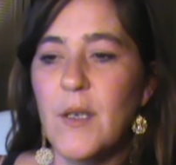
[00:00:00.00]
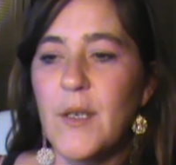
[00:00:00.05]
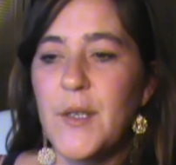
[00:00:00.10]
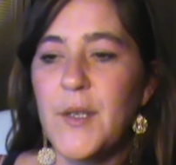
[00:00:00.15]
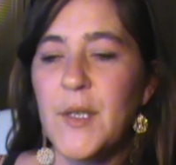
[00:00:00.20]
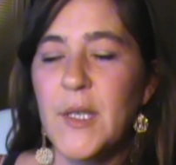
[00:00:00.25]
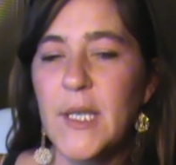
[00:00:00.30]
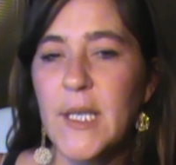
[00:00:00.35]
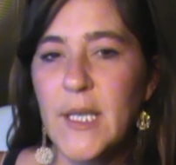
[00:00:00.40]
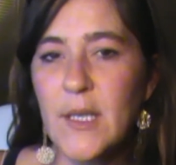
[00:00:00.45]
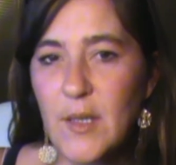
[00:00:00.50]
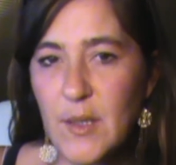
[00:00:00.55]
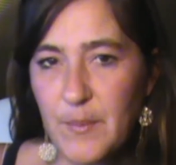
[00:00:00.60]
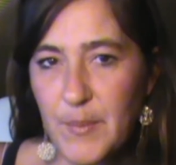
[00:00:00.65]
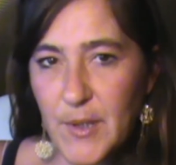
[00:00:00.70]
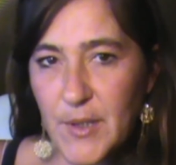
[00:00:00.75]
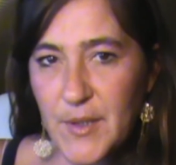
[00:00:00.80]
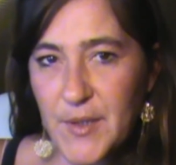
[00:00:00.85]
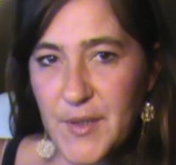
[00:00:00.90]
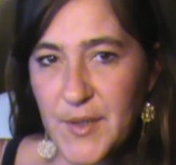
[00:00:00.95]
You can kill a
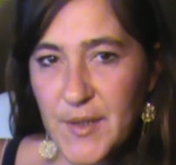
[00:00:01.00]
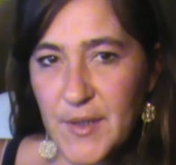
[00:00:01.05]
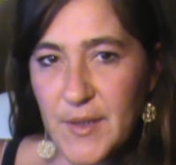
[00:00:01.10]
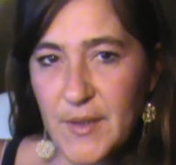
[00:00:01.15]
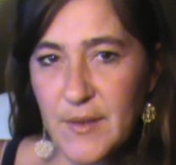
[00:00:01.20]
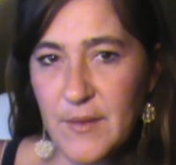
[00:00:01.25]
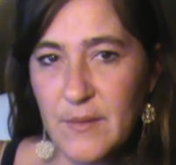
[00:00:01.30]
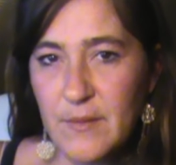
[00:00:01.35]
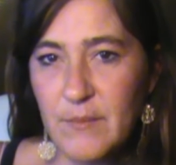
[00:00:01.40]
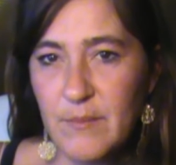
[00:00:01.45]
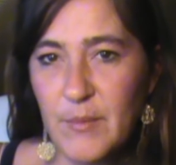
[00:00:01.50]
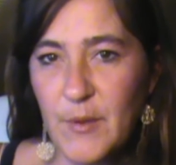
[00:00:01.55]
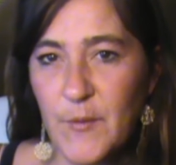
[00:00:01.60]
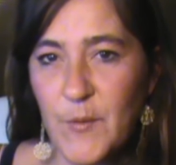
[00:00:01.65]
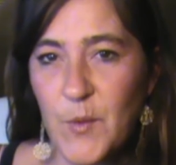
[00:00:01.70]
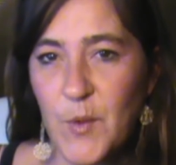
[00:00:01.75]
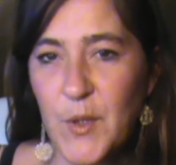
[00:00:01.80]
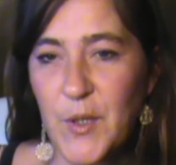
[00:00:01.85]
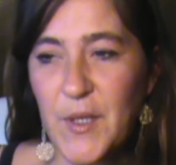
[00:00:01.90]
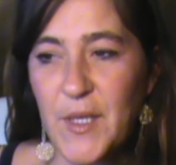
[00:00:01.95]
person
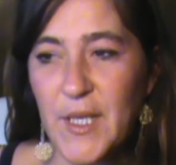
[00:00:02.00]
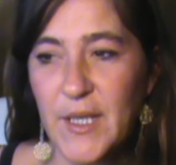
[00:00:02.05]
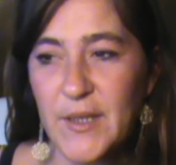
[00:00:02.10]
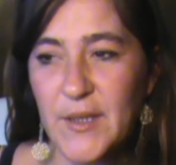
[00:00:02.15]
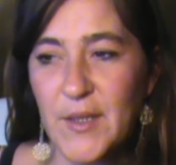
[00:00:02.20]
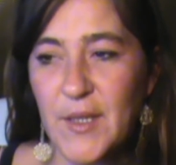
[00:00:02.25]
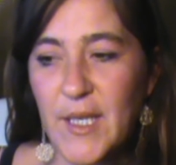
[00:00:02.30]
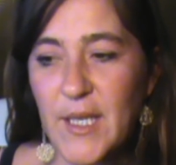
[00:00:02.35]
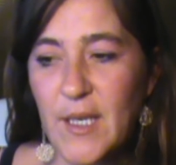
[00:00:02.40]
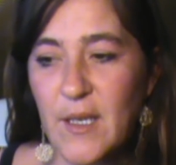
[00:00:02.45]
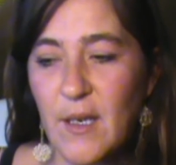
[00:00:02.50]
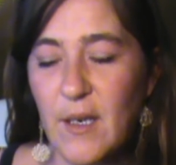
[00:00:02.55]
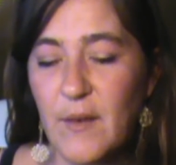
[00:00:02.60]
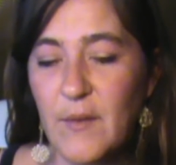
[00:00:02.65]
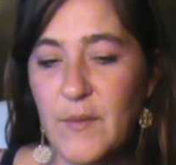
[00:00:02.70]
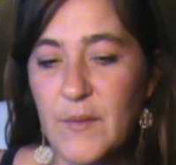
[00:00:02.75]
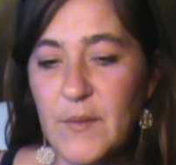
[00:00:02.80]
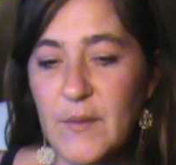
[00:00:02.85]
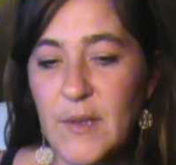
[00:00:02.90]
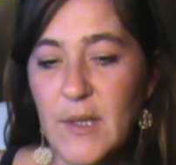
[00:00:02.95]
before you cut their head
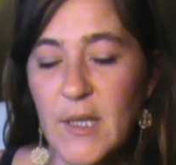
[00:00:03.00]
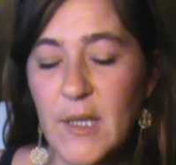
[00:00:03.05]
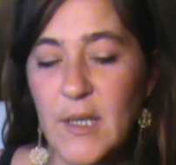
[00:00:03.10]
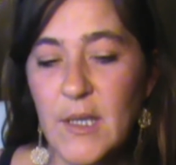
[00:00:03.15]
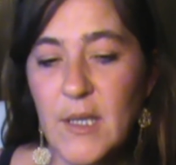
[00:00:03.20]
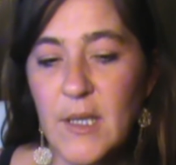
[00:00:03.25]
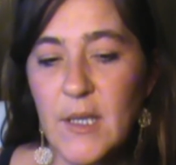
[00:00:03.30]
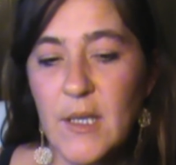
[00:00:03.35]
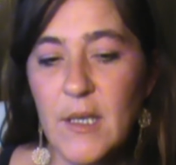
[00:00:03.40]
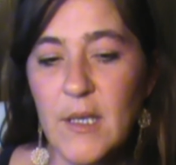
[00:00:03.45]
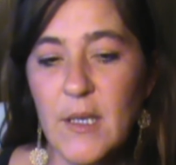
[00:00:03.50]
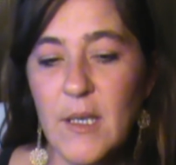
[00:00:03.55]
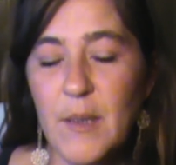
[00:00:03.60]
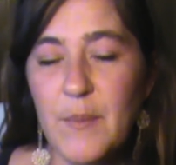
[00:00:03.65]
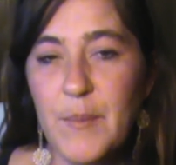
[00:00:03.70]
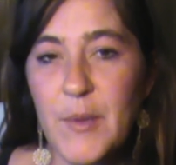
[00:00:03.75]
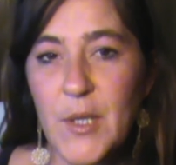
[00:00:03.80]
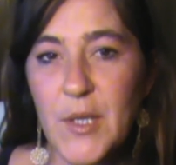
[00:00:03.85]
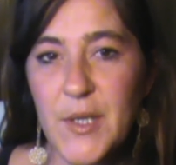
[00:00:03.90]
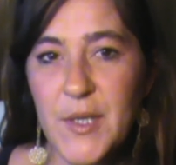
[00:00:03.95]
off.
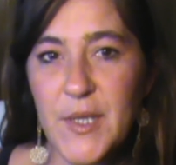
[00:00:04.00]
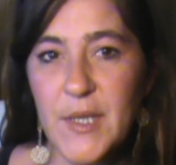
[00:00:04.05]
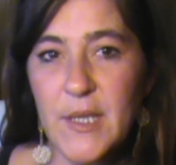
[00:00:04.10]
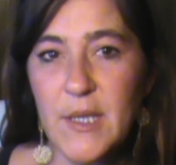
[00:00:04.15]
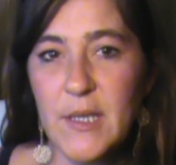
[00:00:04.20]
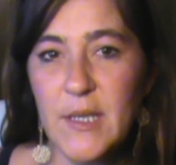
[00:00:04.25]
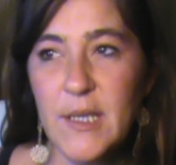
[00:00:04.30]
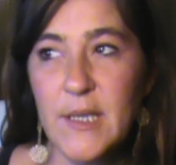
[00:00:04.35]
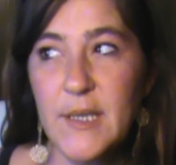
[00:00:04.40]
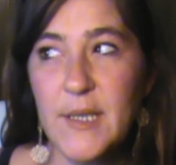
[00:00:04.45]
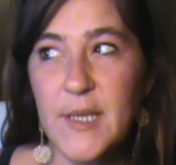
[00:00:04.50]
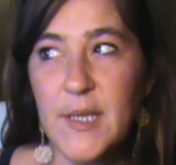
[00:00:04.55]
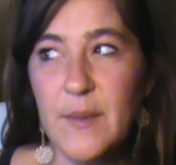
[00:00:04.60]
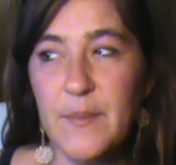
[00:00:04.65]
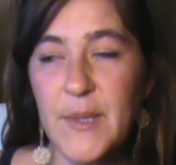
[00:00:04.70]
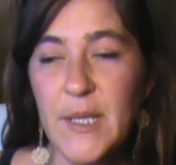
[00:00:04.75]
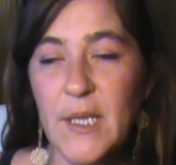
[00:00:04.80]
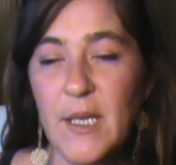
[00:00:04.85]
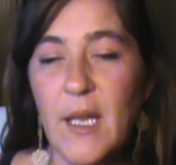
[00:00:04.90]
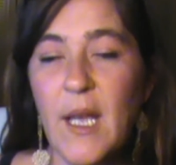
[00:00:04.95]
A person can still
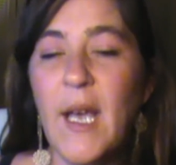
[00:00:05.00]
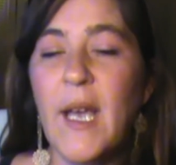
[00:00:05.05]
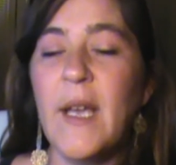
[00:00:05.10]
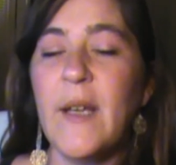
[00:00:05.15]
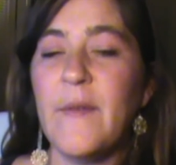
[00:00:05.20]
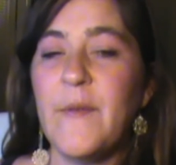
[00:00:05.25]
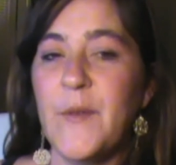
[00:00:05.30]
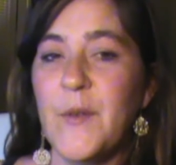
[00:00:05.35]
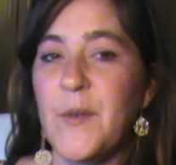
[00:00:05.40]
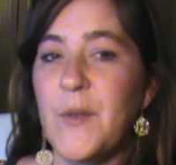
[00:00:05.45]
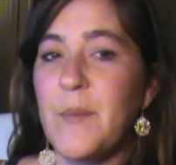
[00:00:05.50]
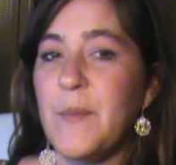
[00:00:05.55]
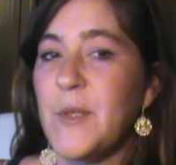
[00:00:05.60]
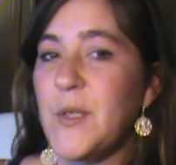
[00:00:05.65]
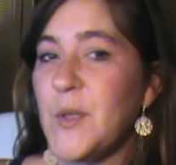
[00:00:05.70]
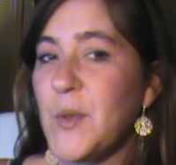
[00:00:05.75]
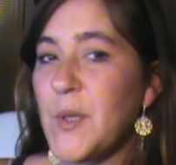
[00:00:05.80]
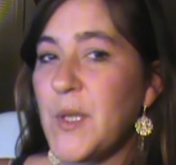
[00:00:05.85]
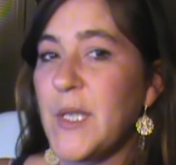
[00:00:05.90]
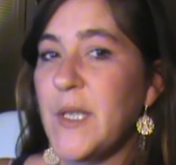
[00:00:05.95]
be alive through the
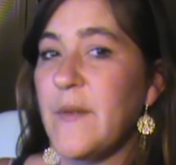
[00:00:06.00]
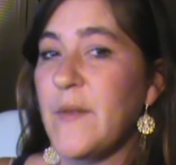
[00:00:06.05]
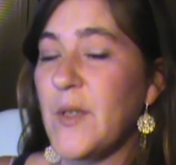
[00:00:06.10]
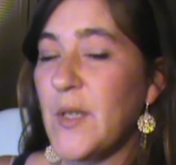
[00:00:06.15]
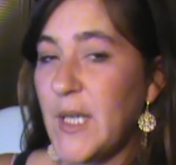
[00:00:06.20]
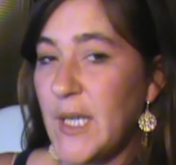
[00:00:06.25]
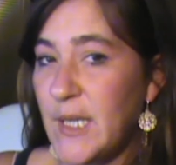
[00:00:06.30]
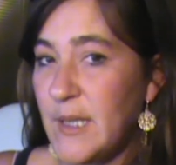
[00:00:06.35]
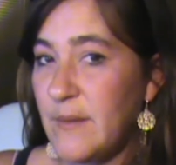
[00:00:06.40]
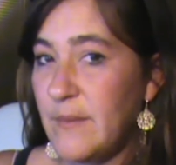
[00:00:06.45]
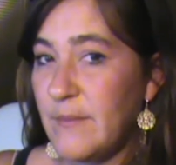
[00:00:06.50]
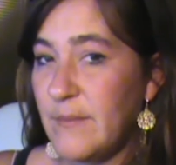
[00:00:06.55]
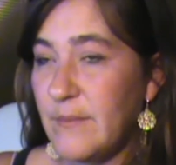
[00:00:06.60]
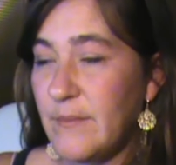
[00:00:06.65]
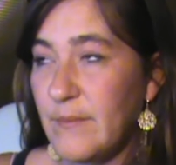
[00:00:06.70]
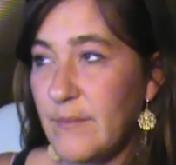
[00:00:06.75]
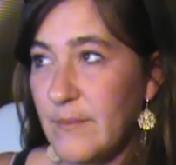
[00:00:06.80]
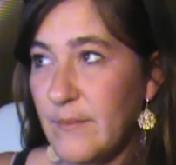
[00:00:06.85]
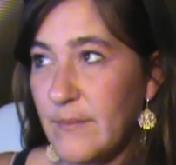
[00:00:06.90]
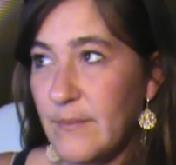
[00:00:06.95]
majority of their head
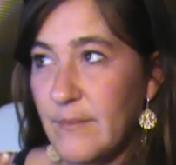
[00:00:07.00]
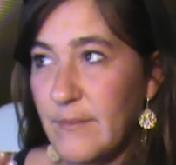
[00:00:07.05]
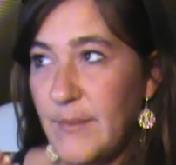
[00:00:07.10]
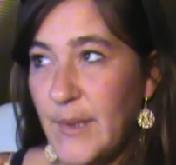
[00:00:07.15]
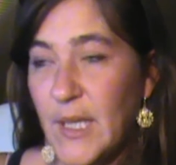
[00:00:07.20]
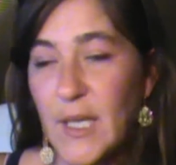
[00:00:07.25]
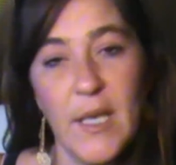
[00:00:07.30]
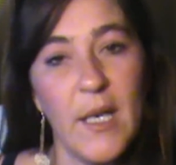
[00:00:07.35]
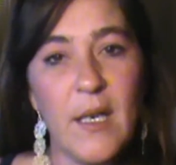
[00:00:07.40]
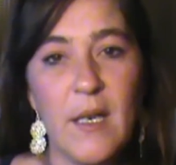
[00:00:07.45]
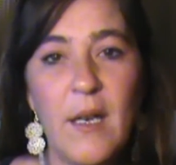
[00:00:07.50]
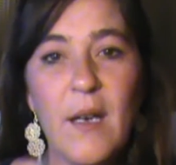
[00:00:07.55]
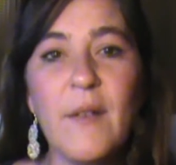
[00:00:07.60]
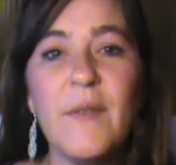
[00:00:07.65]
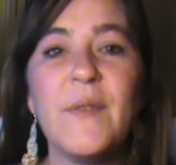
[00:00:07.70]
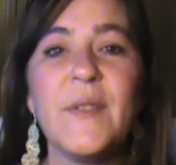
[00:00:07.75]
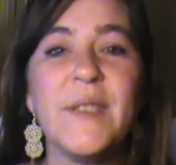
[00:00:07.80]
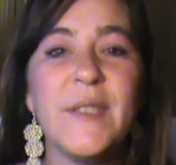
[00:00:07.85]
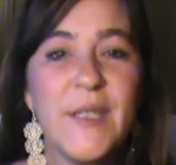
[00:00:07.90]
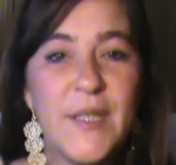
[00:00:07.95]
being cut
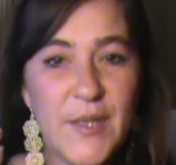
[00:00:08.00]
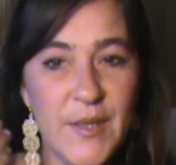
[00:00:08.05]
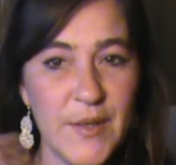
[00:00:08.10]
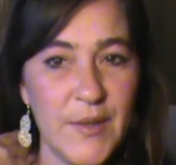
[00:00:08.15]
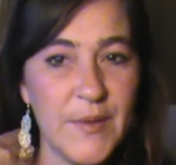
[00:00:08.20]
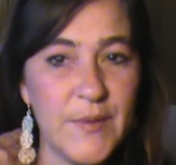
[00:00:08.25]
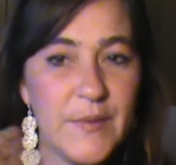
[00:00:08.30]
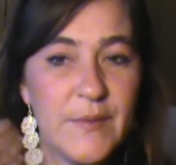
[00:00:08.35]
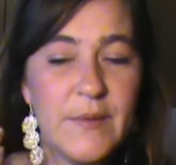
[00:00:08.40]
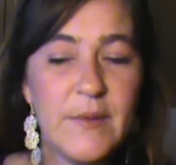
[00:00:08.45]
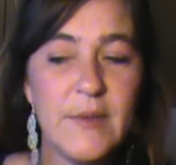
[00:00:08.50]
off until